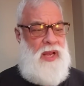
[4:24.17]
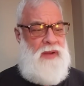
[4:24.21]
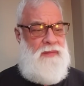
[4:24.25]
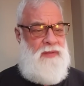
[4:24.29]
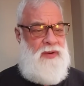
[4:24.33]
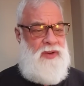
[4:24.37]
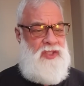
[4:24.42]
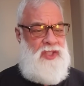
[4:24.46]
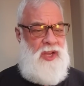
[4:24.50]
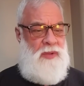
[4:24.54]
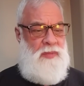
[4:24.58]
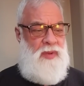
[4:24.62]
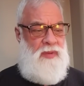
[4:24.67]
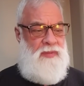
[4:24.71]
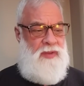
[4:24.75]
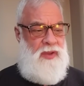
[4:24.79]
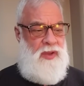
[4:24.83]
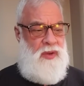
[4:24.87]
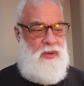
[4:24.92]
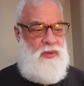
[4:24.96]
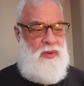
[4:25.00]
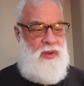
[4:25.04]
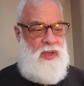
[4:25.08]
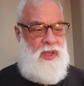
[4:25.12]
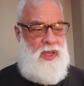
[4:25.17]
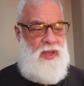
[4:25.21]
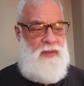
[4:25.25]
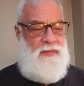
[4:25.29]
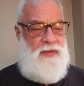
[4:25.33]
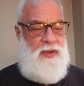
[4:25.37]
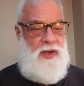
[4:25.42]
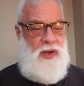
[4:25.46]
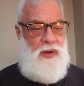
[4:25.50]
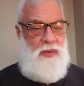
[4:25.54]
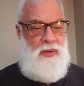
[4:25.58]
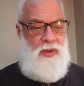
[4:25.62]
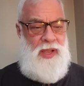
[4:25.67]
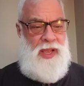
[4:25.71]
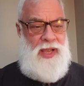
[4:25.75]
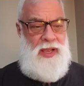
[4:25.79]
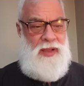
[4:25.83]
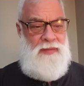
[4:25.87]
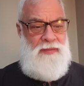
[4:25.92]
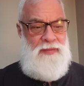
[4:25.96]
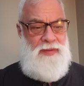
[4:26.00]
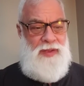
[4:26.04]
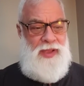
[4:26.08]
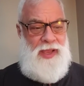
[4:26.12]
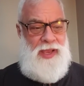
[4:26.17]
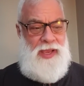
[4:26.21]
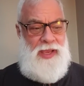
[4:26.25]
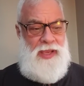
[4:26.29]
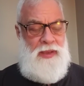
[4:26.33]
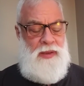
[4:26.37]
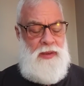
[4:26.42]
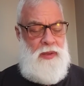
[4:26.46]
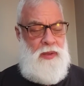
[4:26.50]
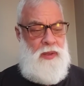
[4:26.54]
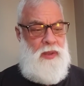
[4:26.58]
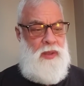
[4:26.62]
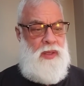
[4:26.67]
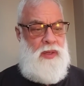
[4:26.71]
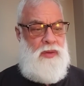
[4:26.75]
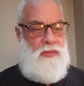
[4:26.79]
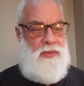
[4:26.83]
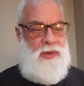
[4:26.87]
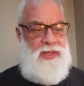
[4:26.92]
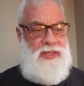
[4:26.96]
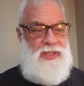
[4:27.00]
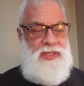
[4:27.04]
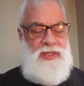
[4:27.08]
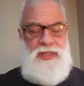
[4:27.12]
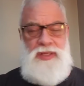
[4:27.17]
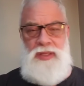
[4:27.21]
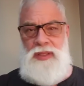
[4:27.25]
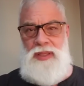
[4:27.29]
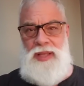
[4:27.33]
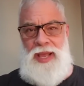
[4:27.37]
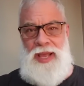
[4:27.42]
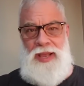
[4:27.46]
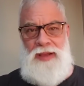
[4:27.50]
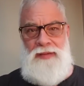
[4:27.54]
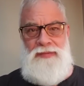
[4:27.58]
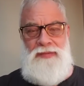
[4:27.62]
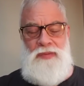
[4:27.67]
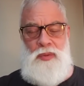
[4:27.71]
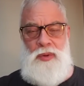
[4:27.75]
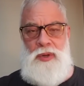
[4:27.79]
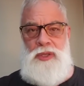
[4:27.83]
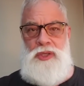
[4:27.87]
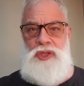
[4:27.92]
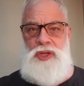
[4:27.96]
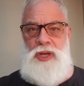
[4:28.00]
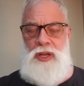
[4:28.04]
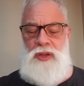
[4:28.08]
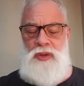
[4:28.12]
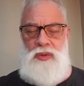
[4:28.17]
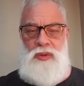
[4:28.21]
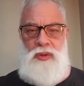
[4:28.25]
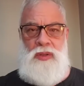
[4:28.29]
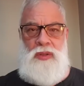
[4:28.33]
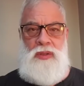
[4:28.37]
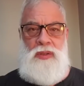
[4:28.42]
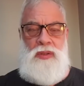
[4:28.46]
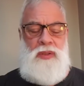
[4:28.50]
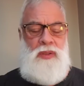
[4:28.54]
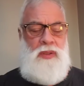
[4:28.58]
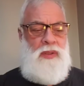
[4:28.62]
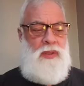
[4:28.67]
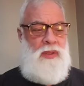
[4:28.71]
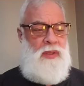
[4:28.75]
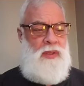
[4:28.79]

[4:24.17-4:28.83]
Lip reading: And for some of you, if you don't have a reason to laugh or chuckle,